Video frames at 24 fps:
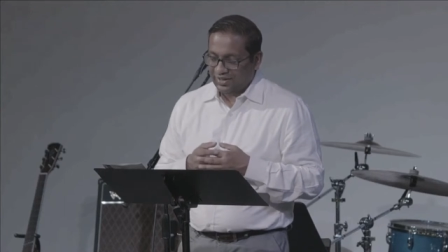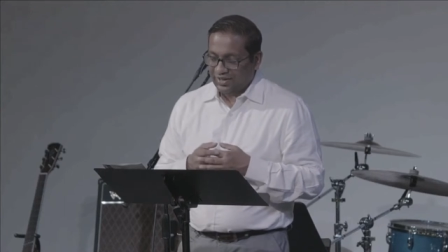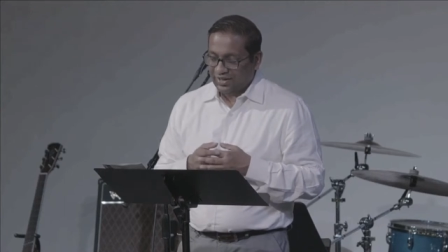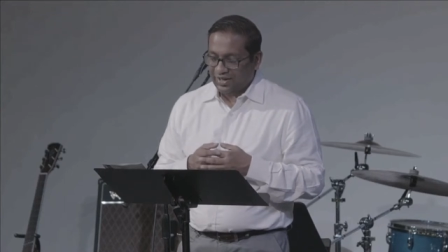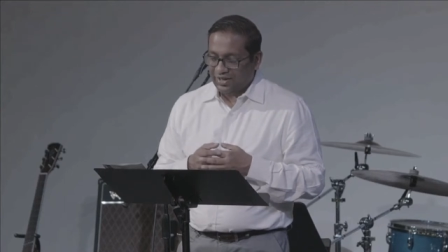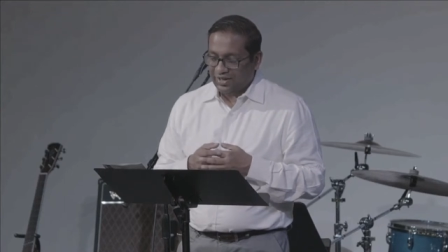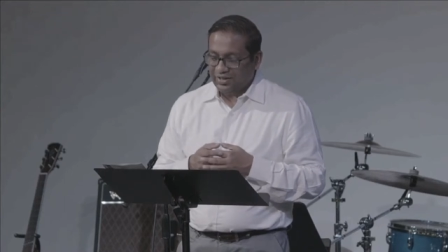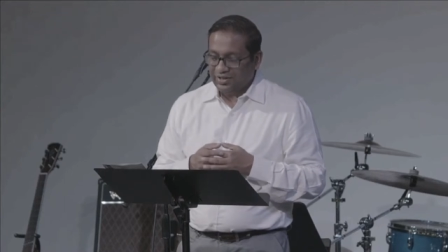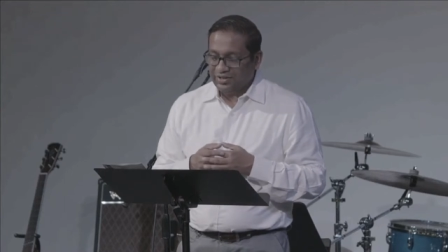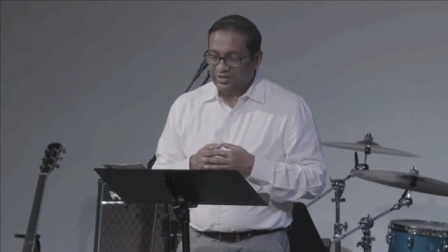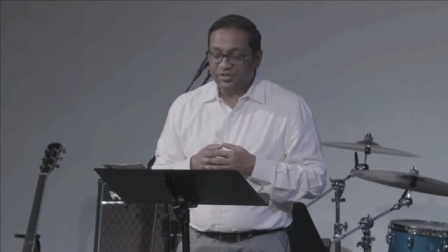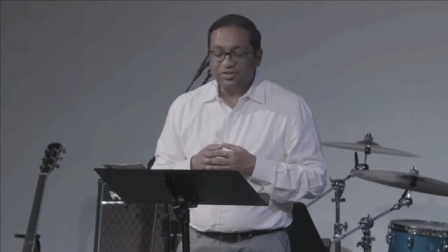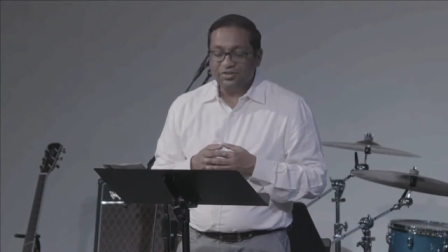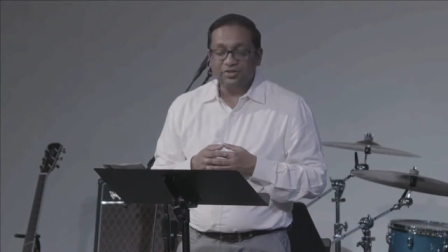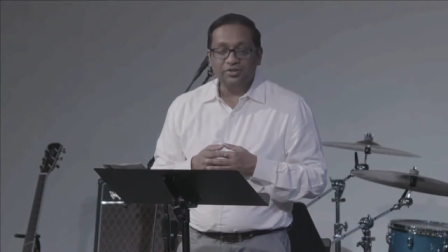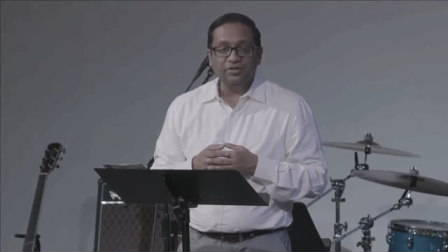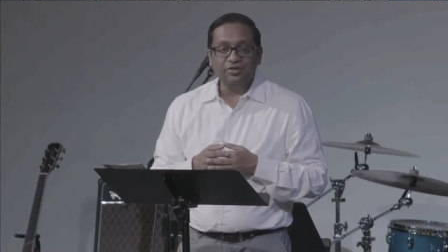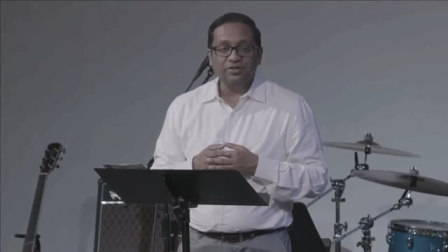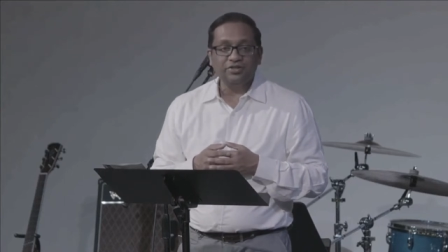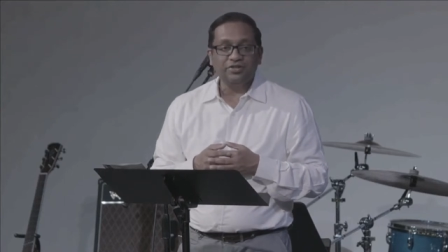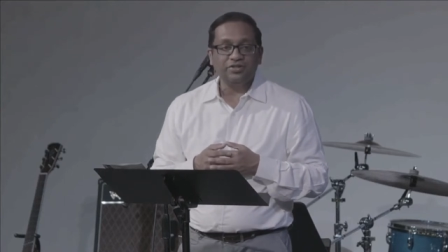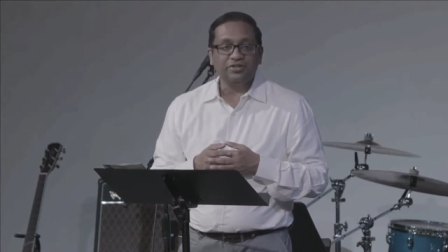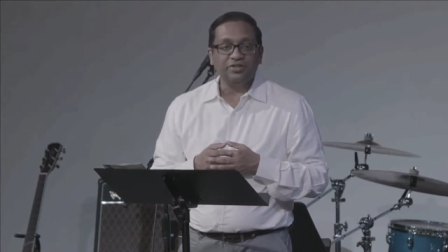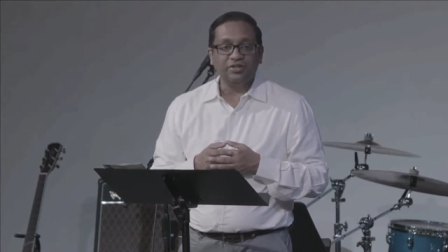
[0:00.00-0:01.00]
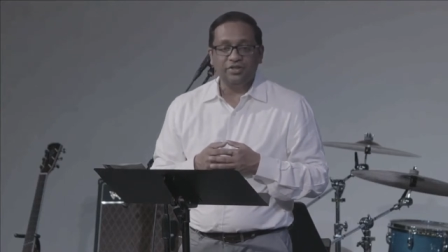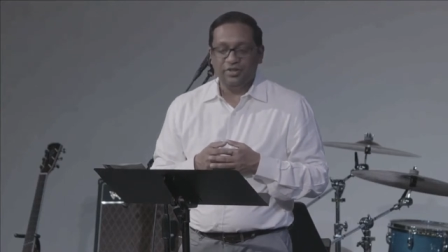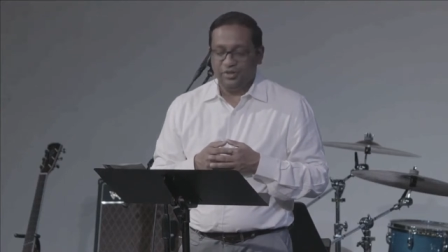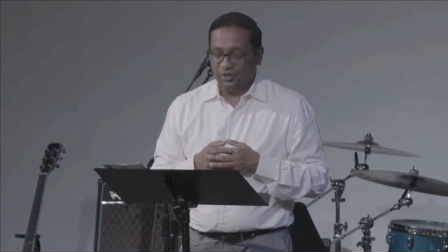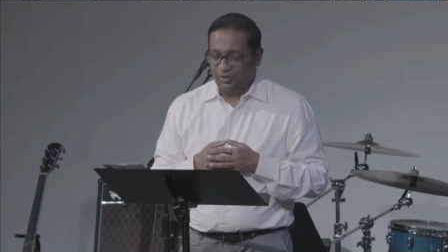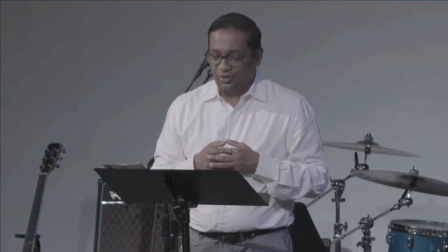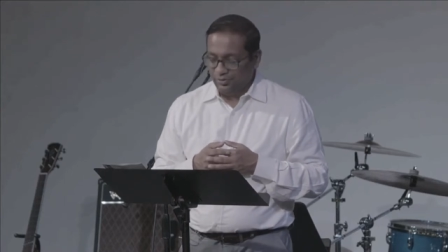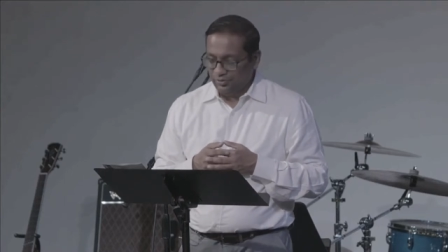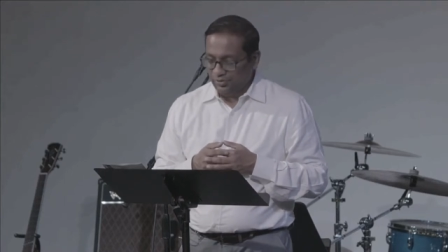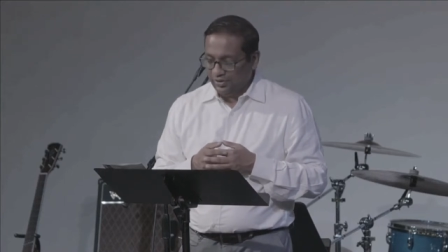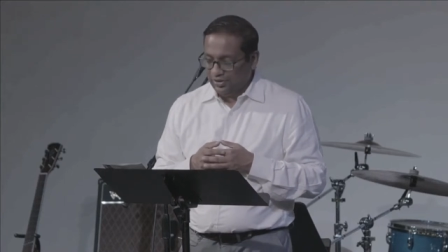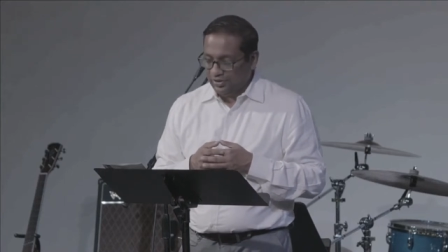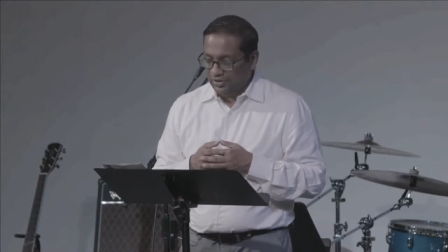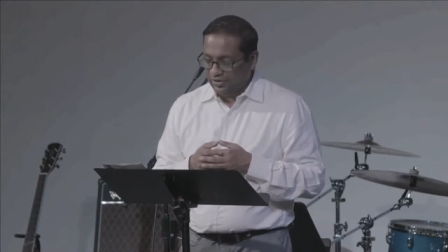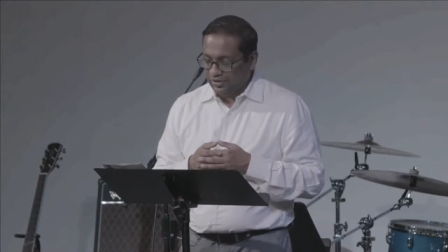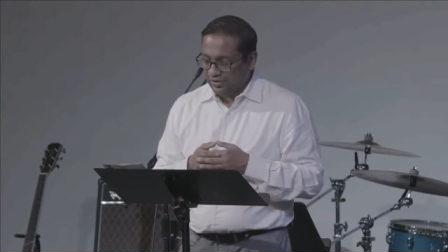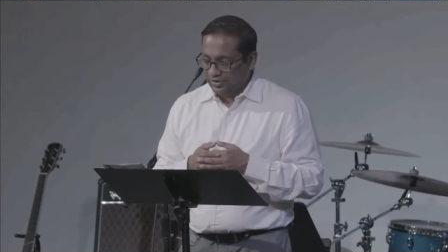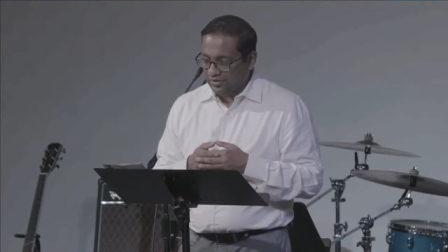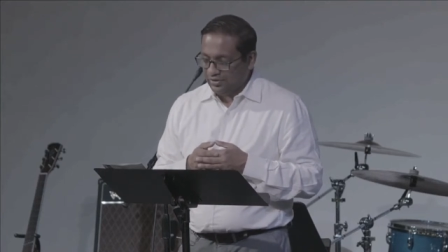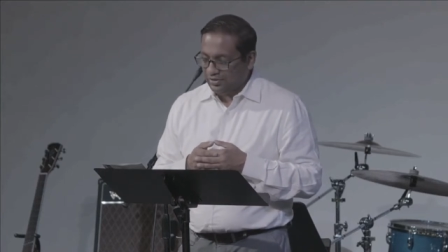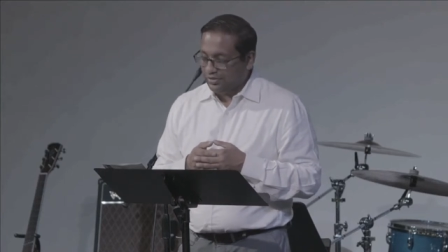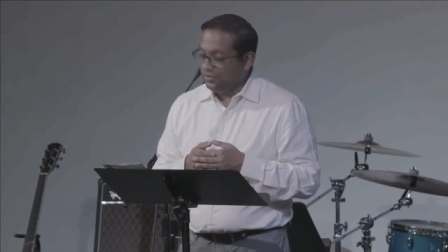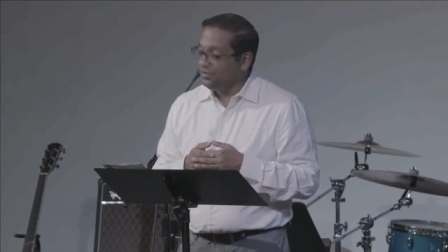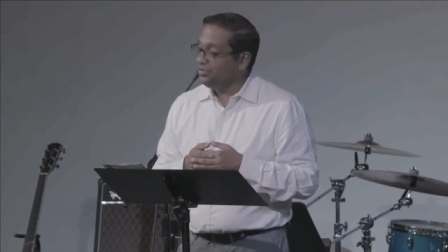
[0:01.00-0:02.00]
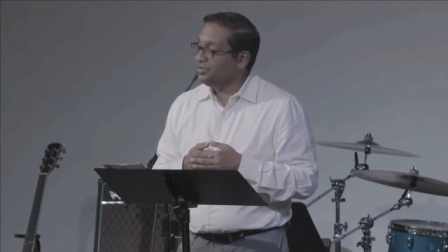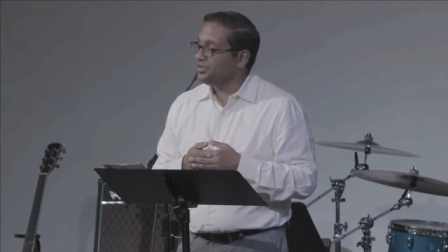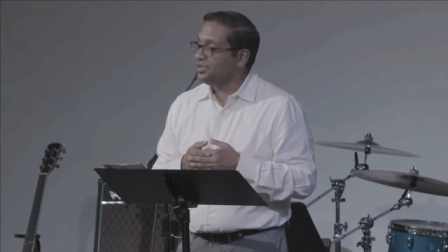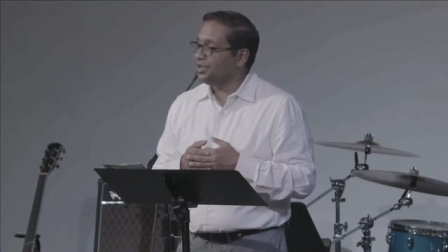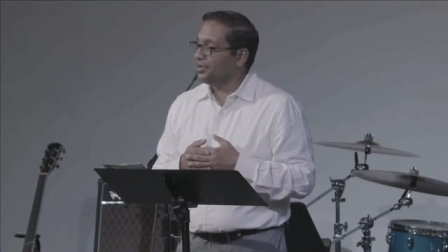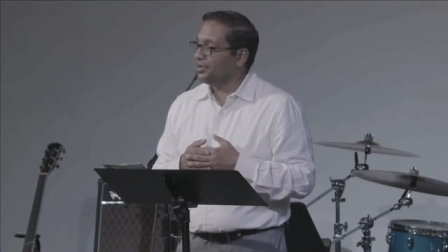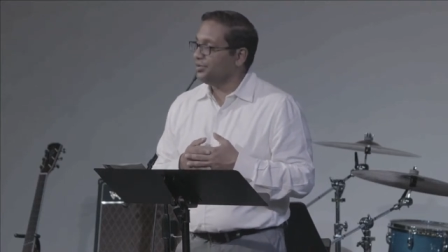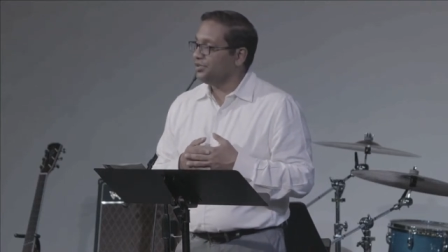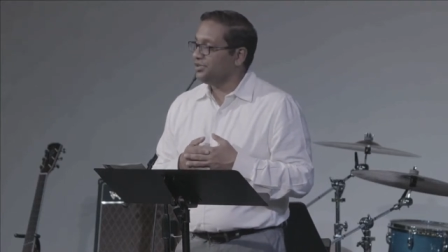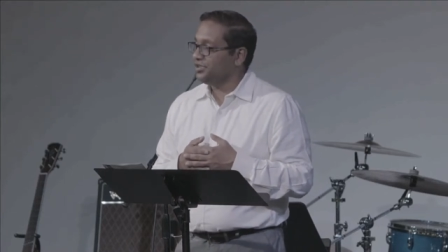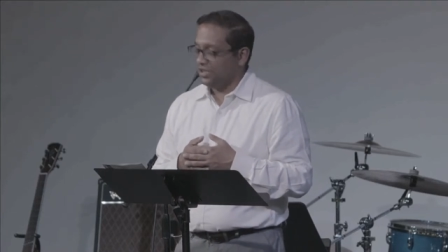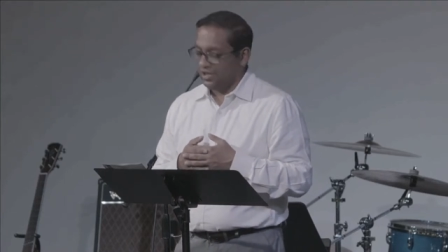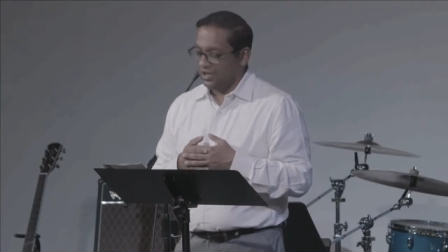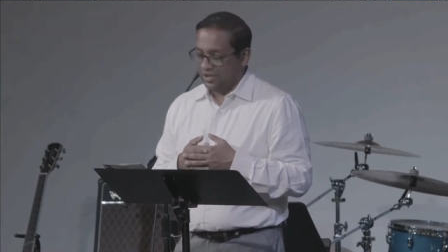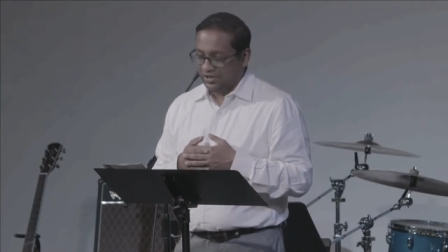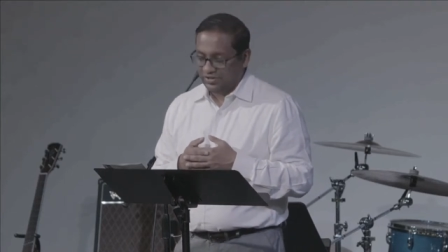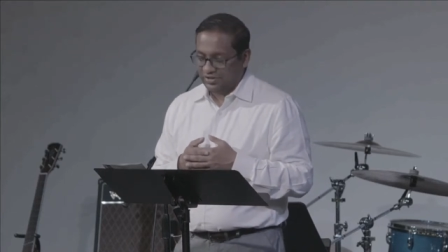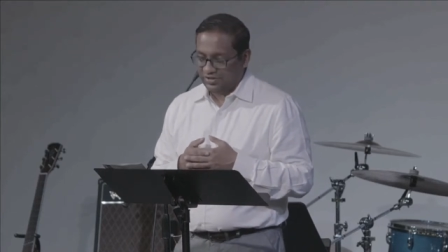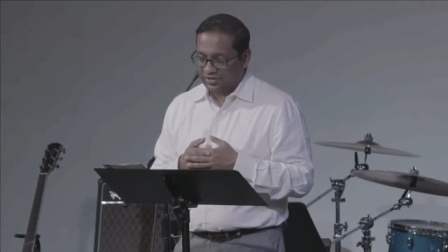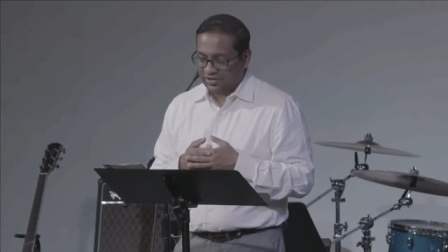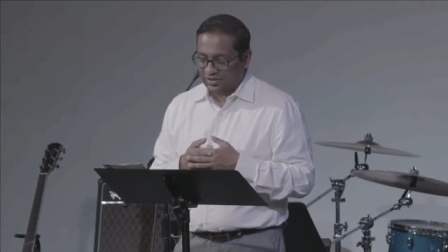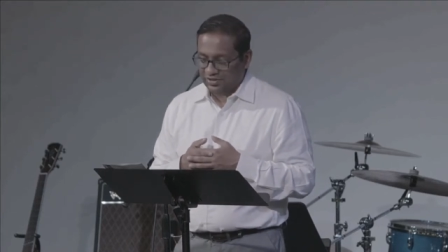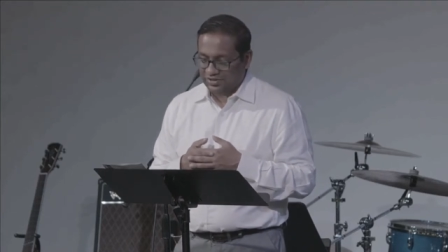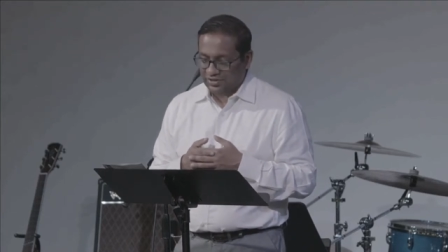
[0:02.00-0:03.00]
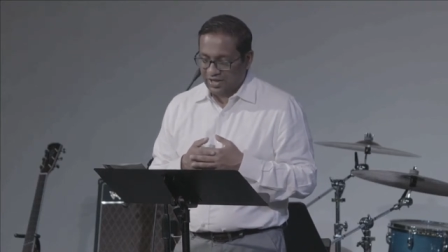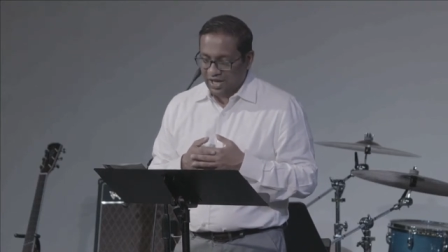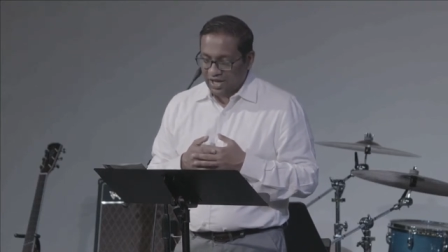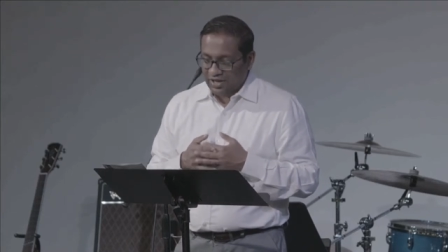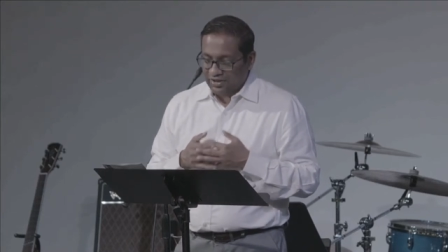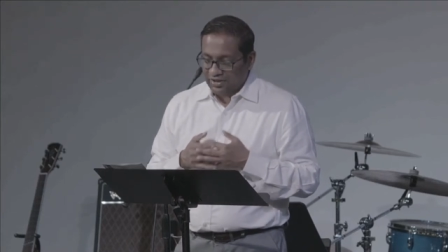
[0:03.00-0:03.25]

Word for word: And he turns to the only good news that will change us,